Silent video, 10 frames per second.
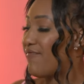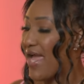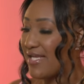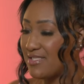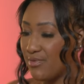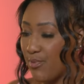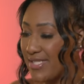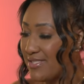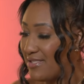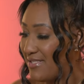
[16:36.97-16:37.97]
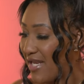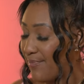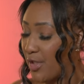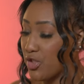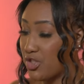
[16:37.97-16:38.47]
Find someone to set
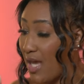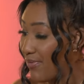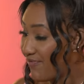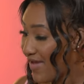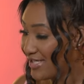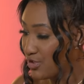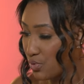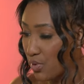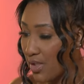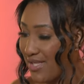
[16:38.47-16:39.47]
up your Shopify store.